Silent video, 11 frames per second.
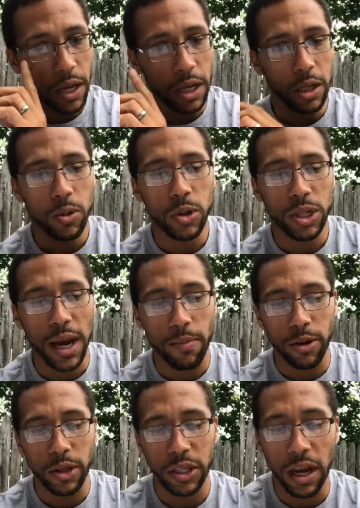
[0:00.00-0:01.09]
in Luke
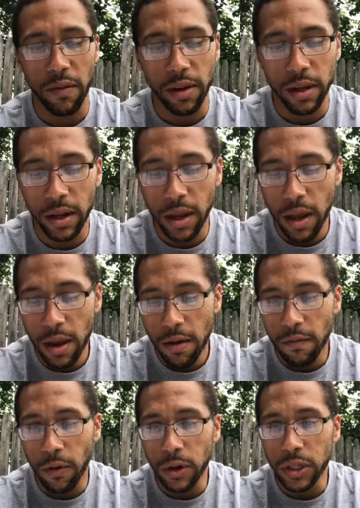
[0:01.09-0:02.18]
chapter 7,
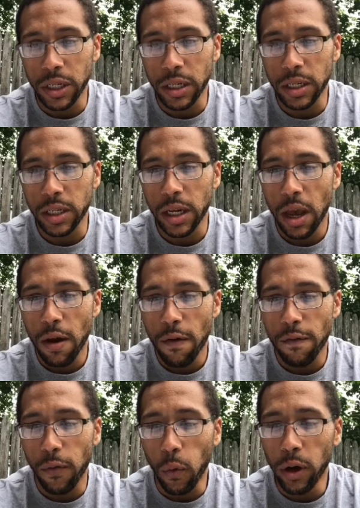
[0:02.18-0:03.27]
verses
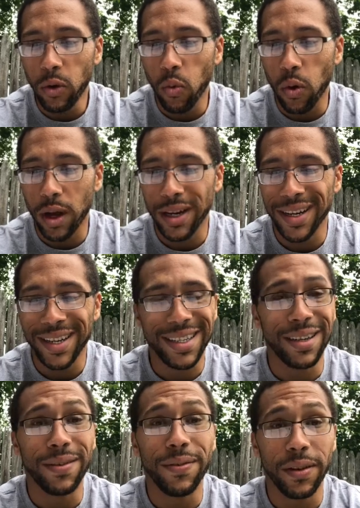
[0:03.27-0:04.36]
41
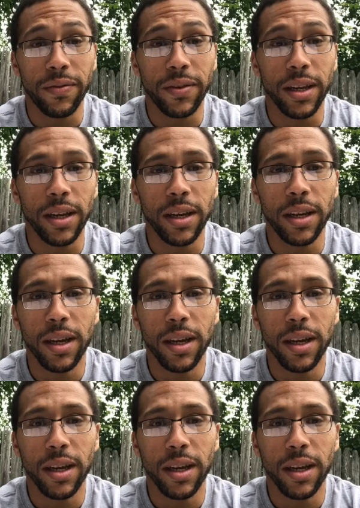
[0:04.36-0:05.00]
to 50.